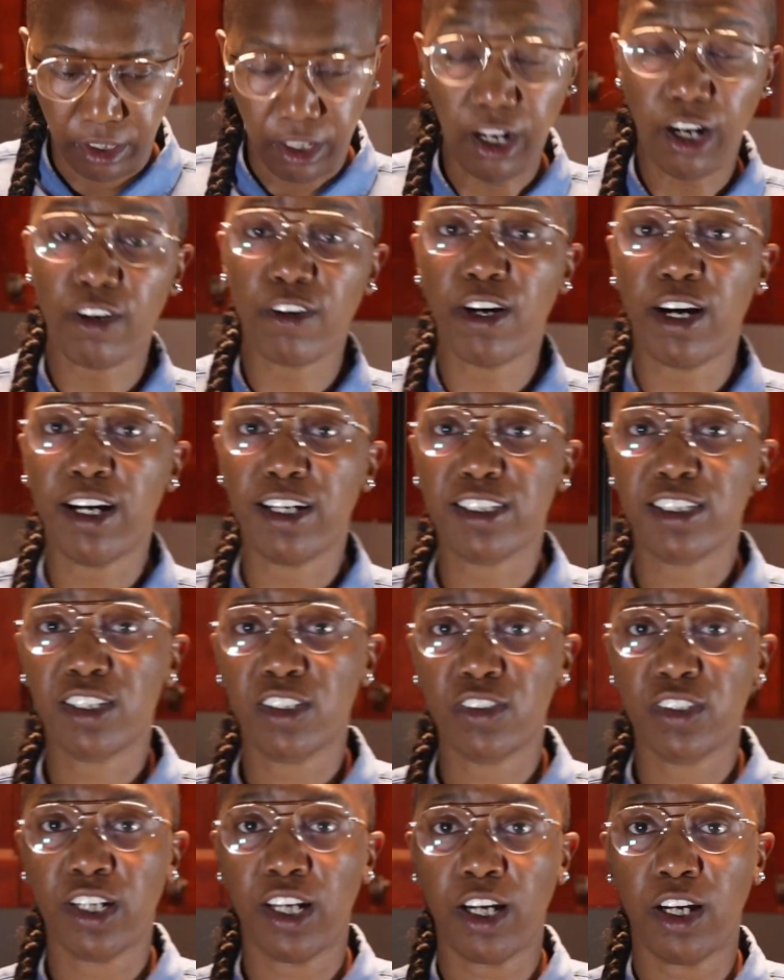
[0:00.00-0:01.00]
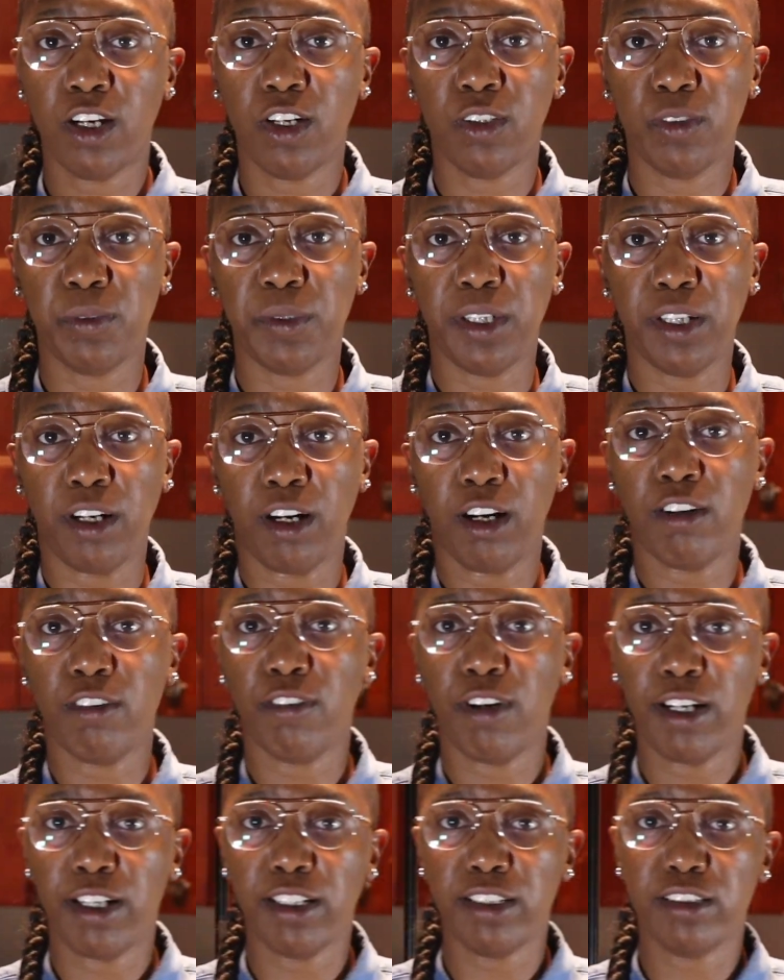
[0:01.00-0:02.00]
All right, so now we are
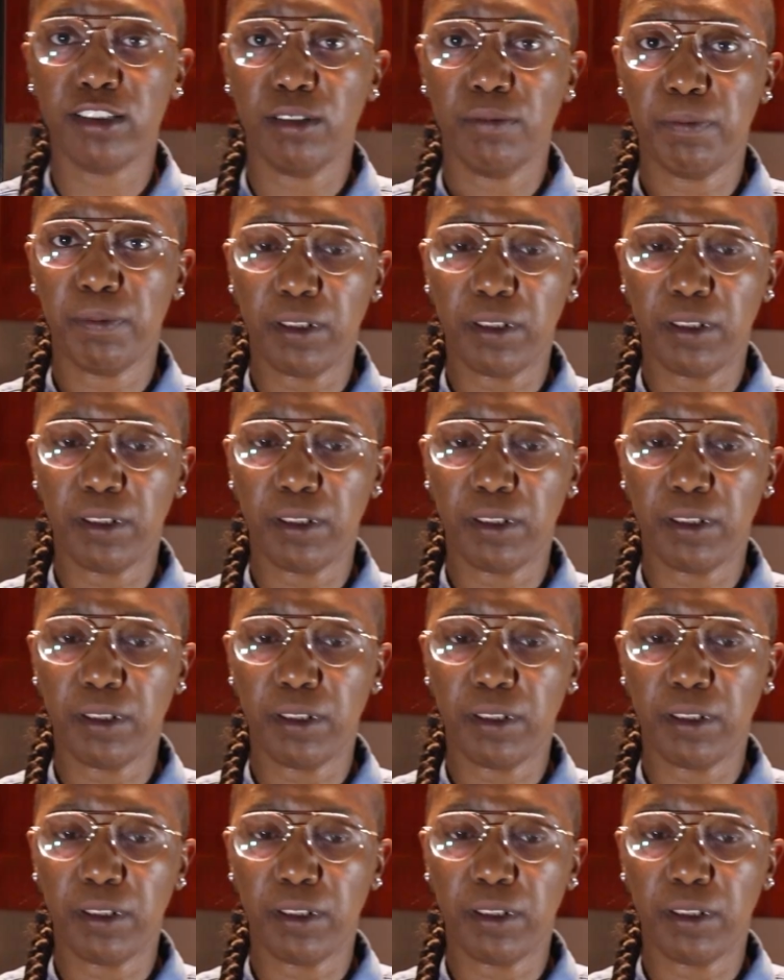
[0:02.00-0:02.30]
ready to